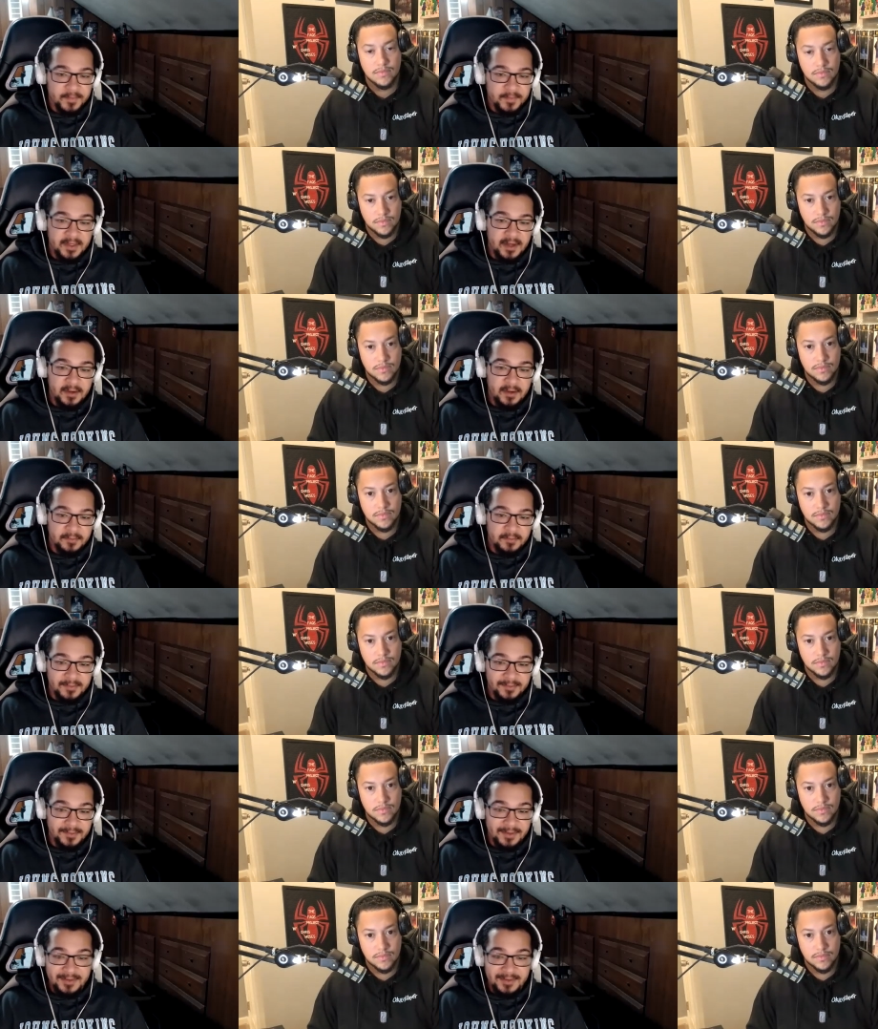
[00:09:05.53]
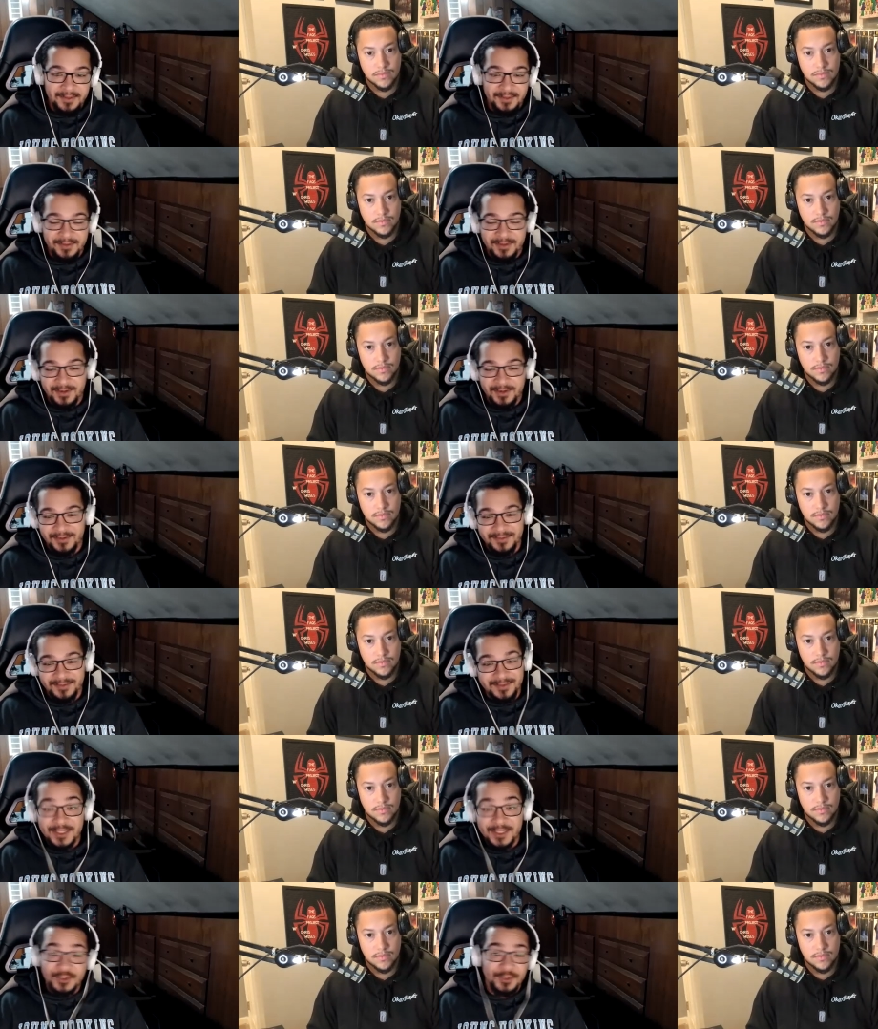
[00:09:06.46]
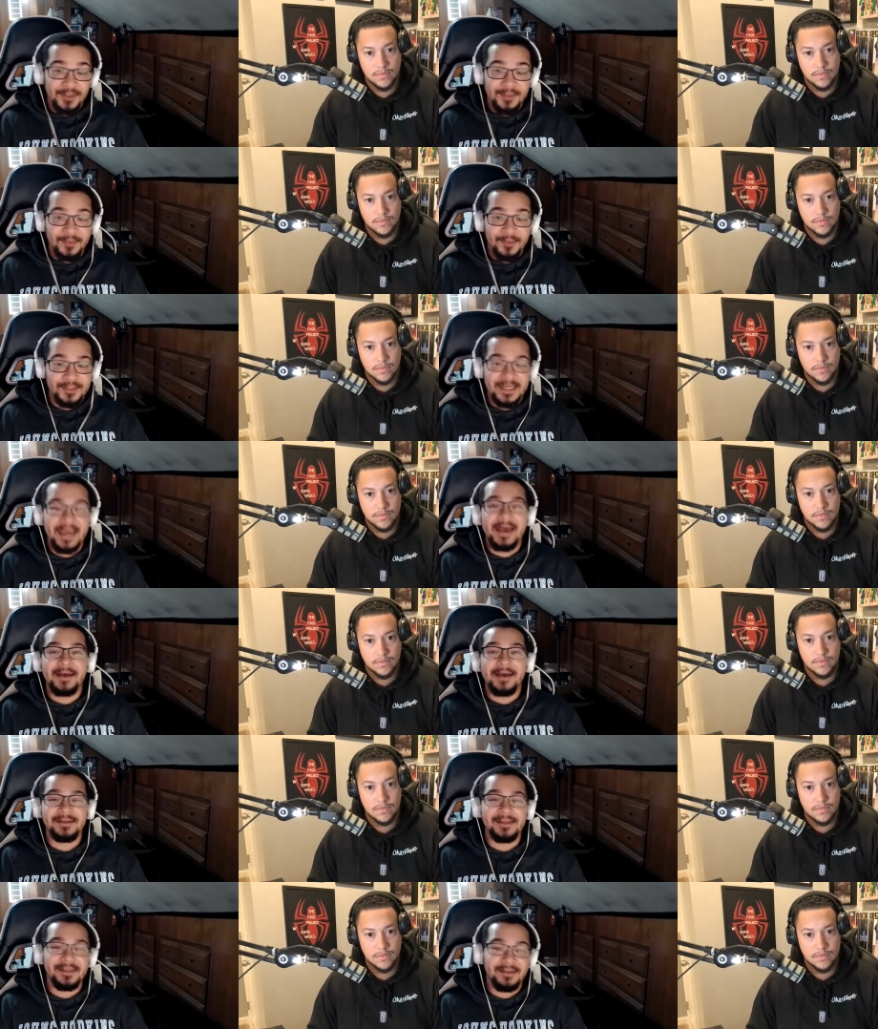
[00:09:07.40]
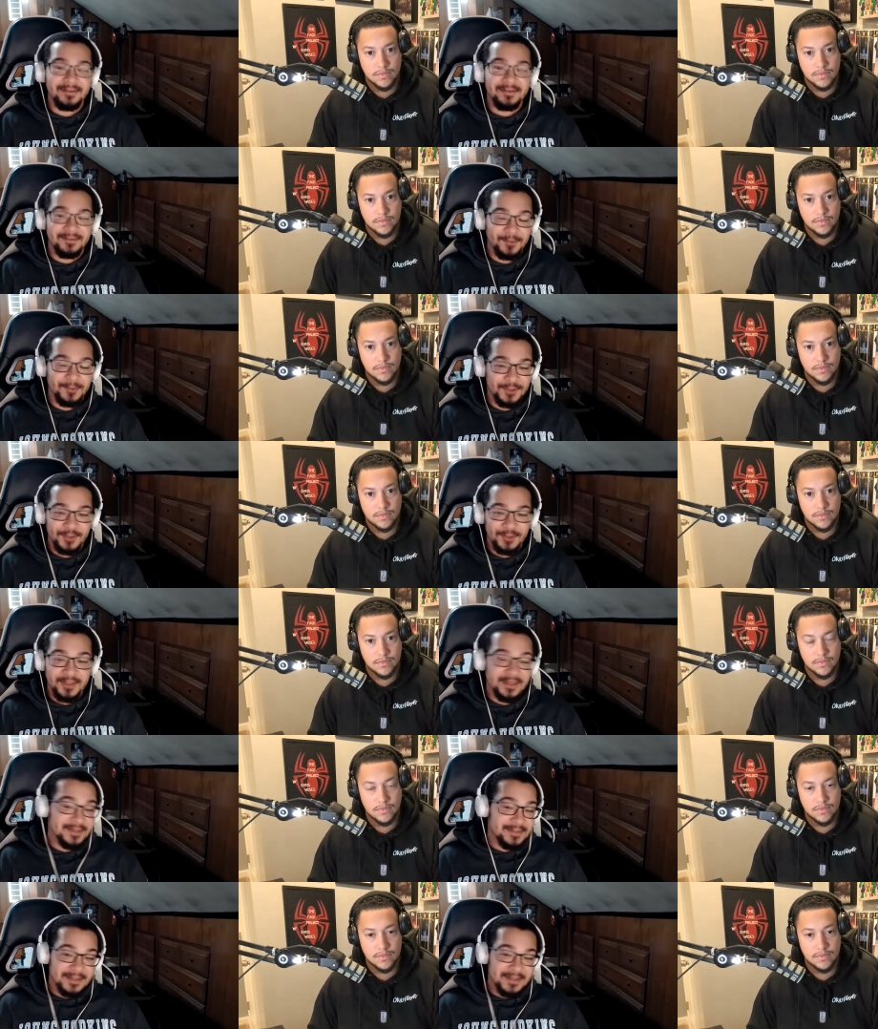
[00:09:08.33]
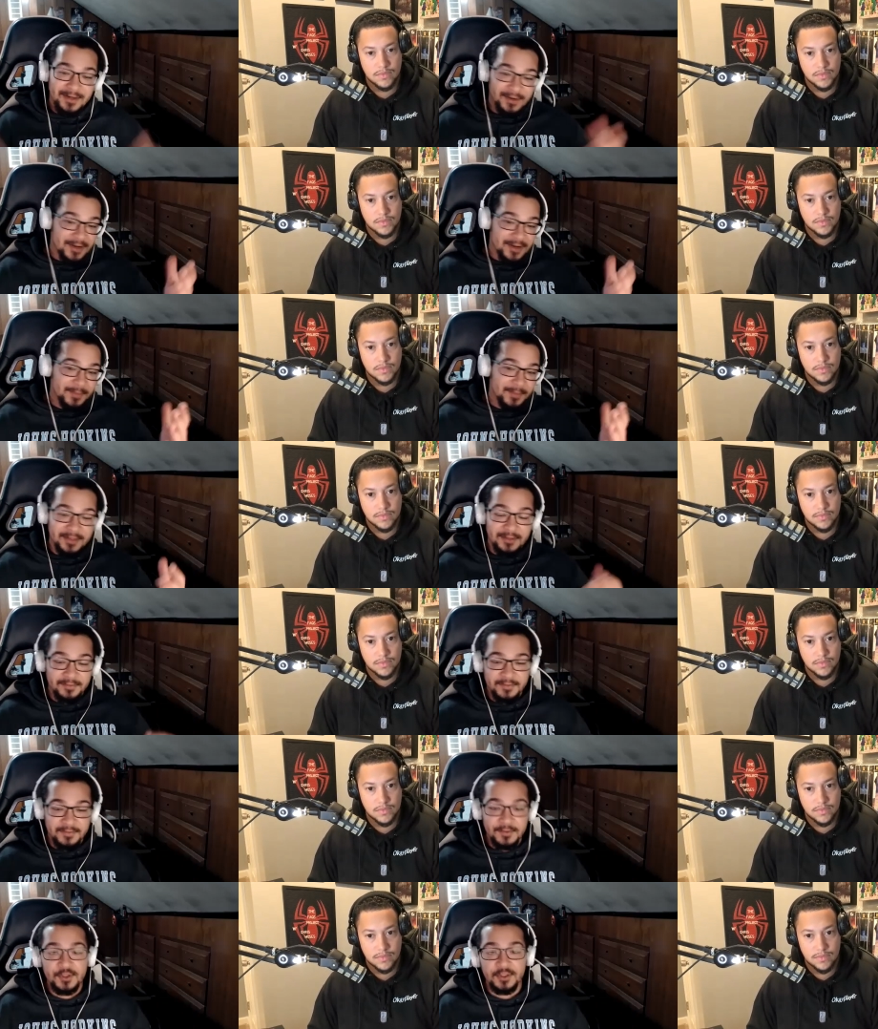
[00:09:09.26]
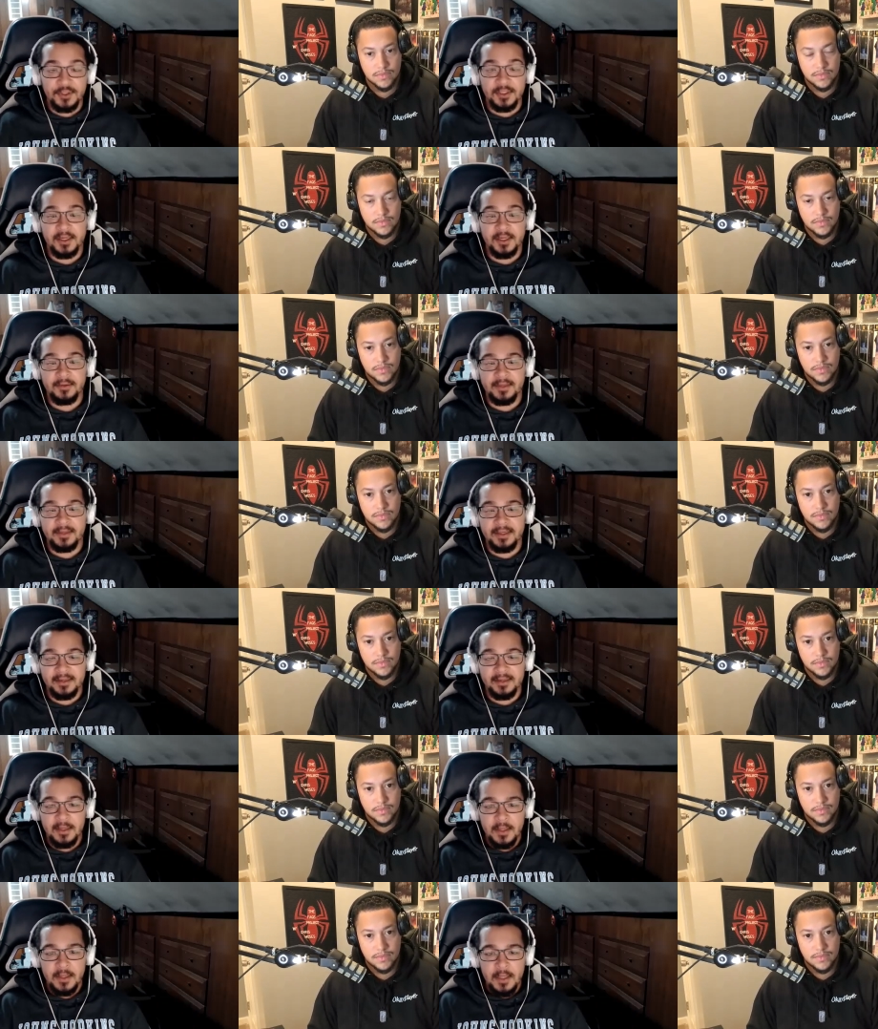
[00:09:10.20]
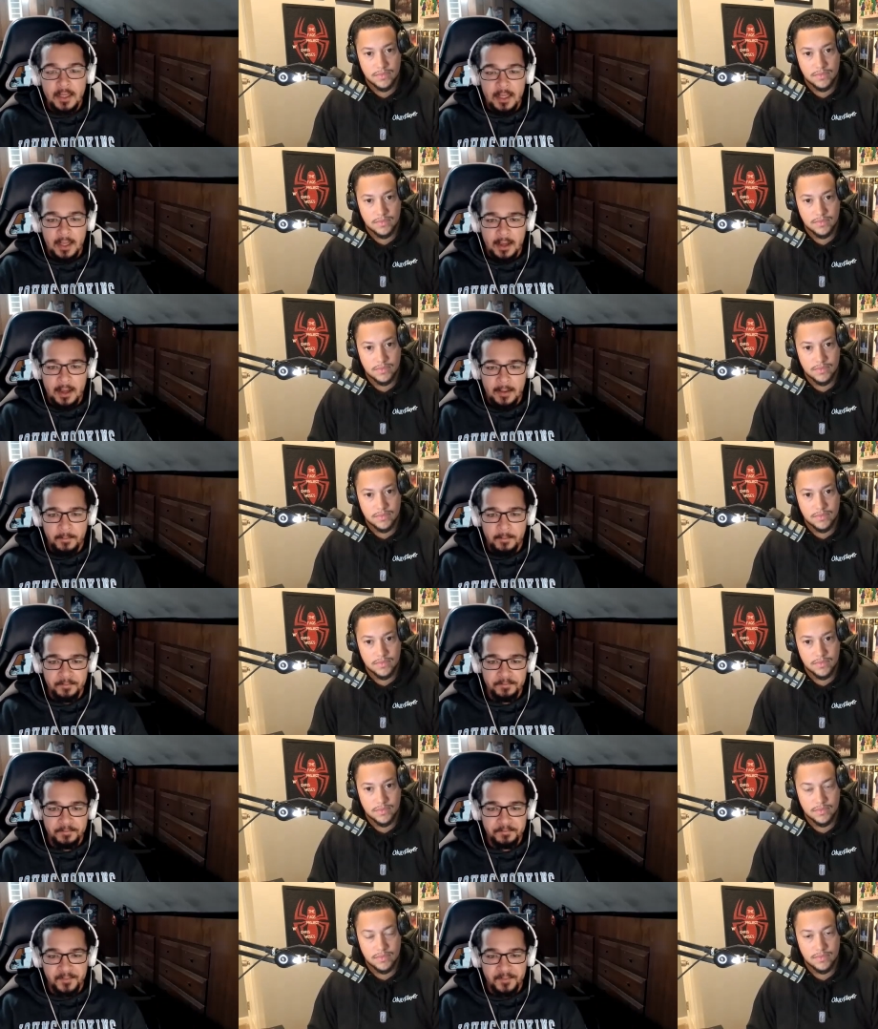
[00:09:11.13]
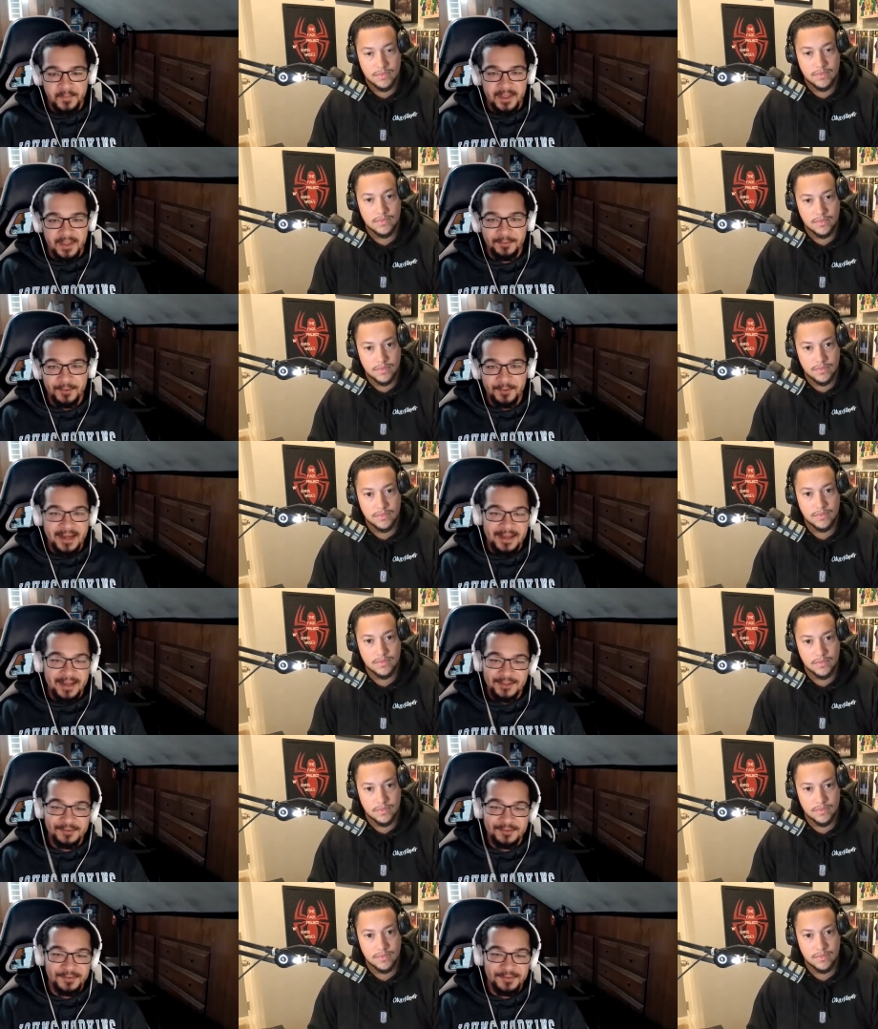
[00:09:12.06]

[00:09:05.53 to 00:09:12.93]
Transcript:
Speaker 1: you know your digital immortality which are things that are coming in the future you know like um it, we're not too